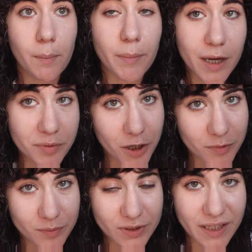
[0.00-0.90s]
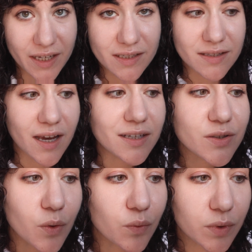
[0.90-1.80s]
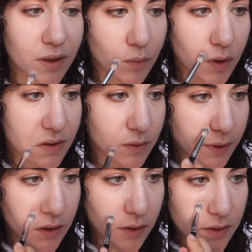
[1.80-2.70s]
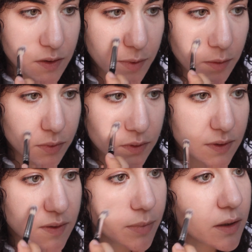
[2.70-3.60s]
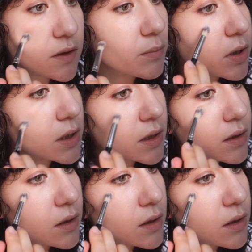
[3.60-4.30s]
My problem with that is I don't really want to encourage people to spend money.